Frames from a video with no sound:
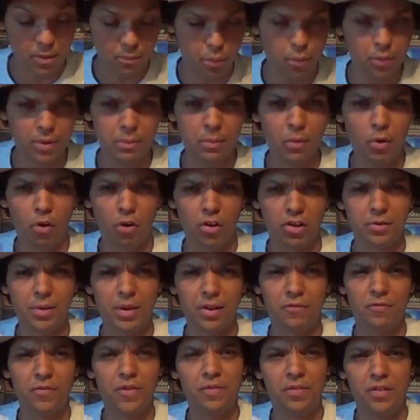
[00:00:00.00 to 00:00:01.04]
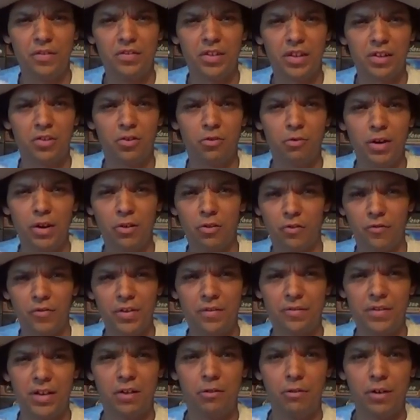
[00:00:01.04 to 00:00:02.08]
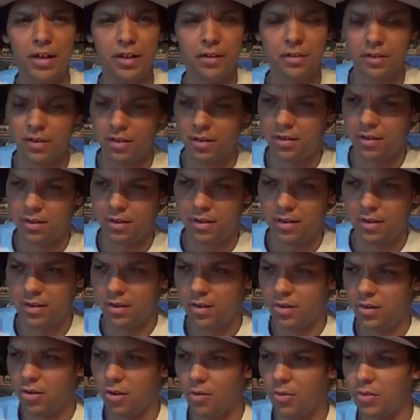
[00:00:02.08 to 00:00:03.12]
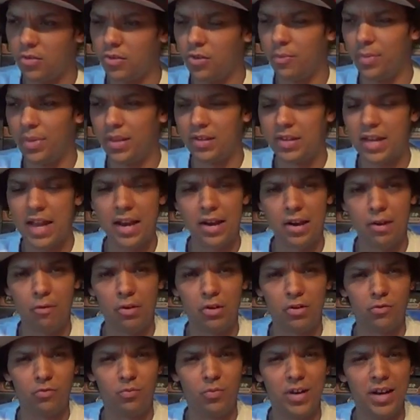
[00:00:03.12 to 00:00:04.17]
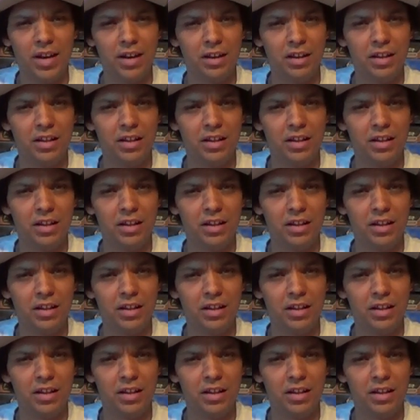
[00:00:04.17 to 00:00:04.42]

probably more. It's like 56 quid or 50 quid on the Super Nintendo, which is weird.